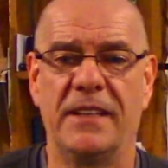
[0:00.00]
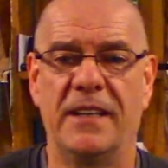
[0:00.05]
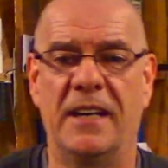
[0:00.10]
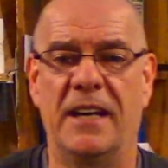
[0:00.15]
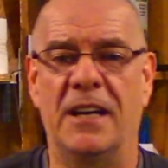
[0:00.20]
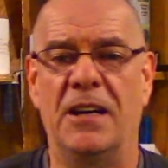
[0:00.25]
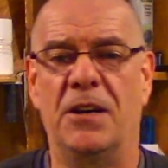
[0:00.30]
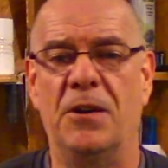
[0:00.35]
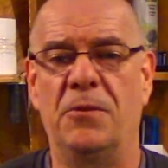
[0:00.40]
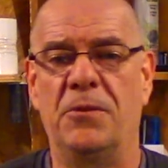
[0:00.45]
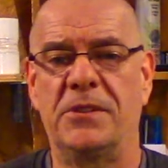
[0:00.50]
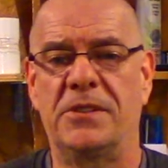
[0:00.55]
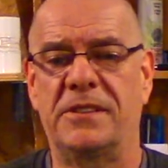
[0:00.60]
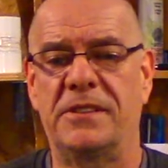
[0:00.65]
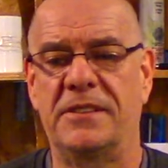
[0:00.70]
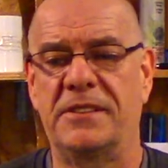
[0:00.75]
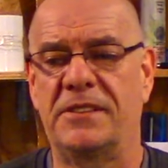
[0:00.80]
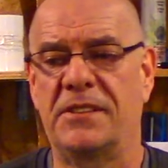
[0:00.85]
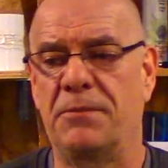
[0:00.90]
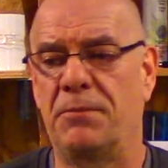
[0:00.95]

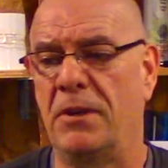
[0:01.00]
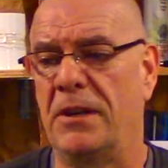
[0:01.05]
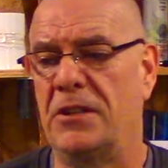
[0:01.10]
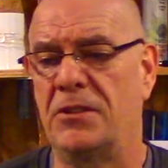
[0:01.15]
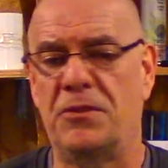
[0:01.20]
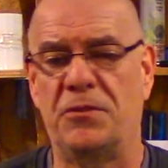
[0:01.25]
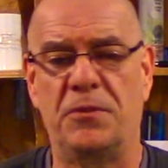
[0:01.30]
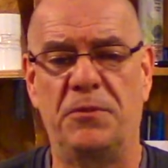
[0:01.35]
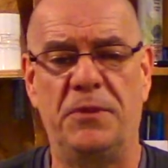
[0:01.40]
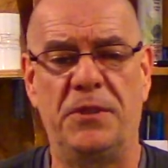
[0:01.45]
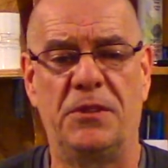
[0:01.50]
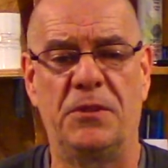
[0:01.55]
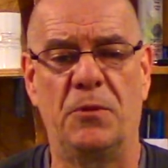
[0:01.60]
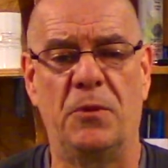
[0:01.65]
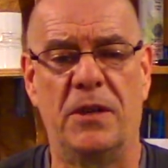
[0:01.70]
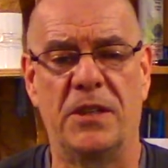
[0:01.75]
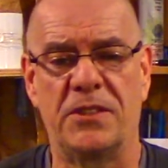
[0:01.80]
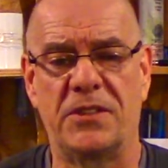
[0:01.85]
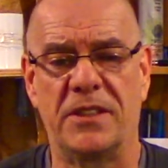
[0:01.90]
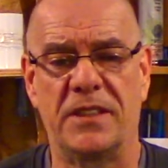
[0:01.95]
It's a pleasure for me to
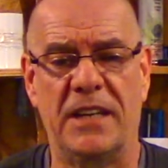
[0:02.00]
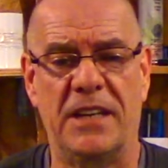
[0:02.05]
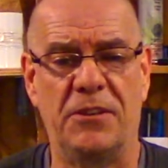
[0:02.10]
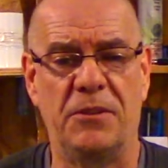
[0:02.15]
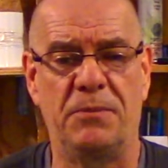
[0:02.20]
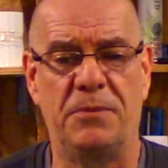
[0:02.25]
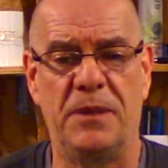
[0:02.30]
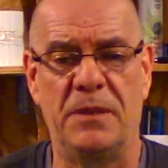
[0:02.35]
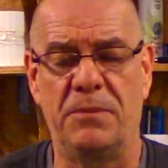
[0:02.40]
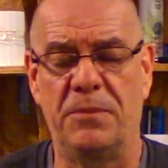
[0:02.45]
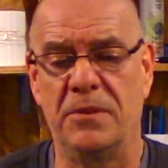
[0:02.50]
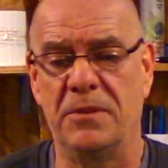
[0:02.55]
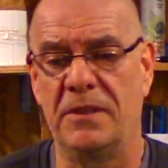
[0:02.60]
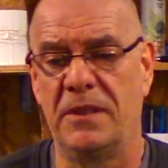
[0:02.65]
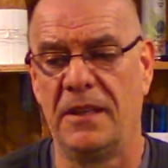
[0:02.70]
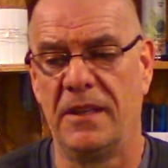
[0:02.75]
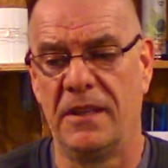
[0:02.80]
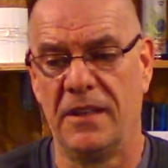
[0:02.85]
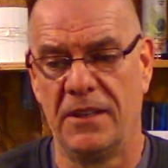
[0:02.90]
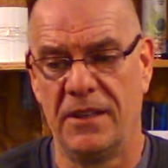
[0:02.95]
watching other people
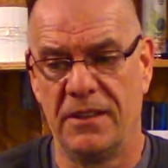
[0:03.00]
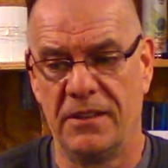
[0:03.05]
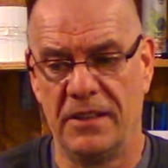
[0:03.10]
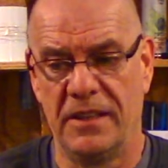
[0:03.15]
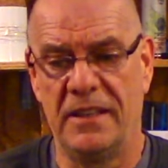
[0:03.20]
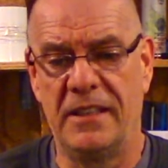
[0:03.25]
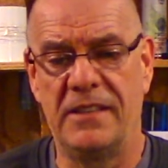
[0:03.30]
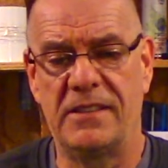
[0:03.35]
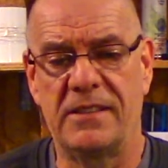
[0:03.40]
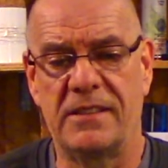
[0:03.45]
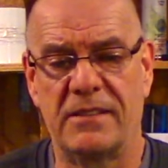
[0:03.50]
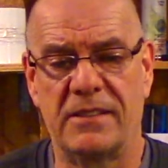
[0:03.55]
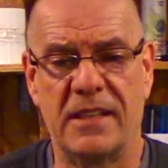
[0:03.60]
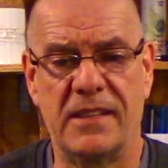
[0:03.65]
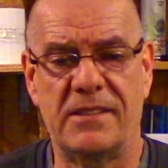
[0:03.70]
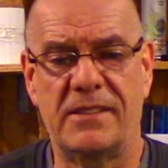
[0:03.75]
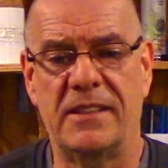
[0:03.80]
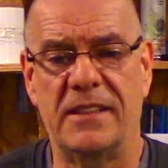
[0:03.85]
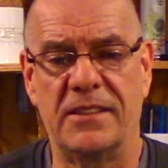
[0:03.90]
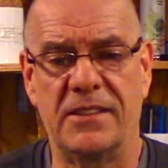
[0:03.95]
at least
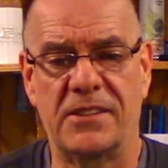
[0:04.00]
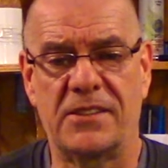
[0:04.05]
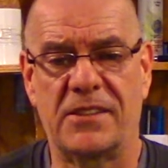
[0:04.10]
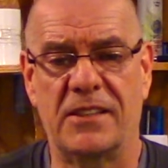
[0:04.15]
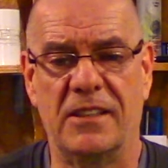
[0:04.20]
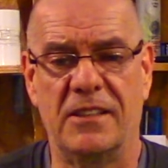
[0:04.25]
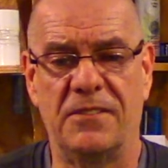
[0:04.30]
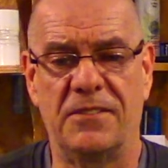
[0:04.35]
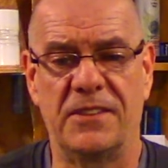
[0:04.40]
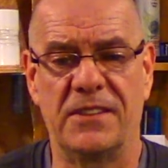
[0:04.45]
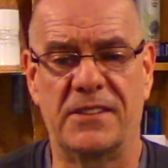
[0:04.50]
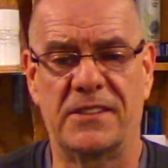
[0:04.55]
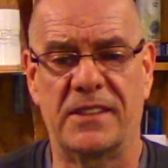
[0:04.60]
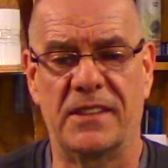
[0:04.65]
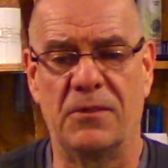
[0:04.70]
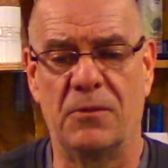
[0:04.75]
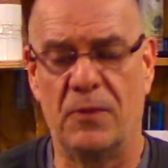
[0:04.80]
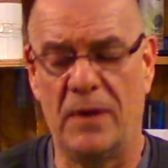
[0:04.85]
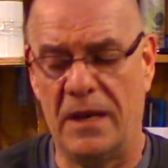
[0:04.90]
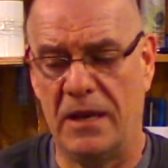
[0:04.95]
testing the stuff and
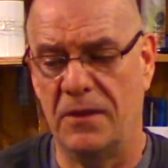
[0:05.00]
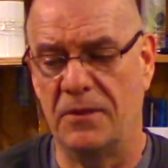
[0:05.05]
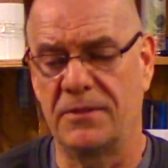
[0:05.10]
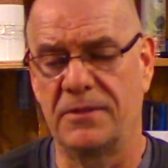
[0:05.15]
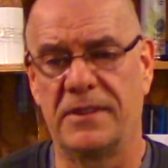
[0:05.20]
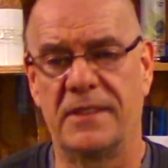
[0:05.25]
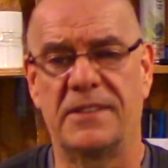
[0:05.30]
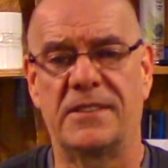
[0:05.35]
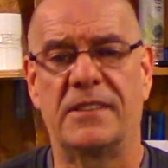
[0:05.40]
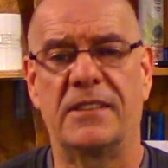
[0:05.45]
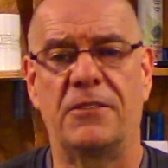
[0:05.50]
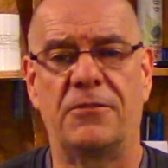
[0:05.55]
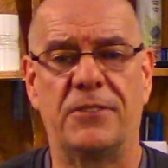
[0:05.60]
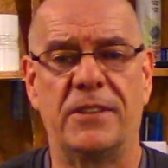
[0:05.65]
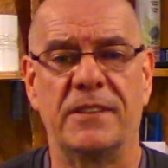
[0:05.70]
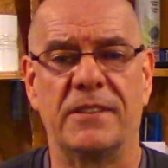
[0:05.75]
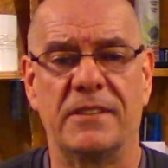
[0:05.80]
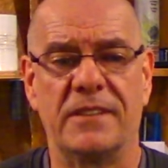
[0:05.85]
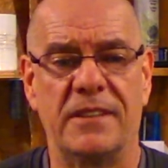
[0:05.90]
say, wow, it's different.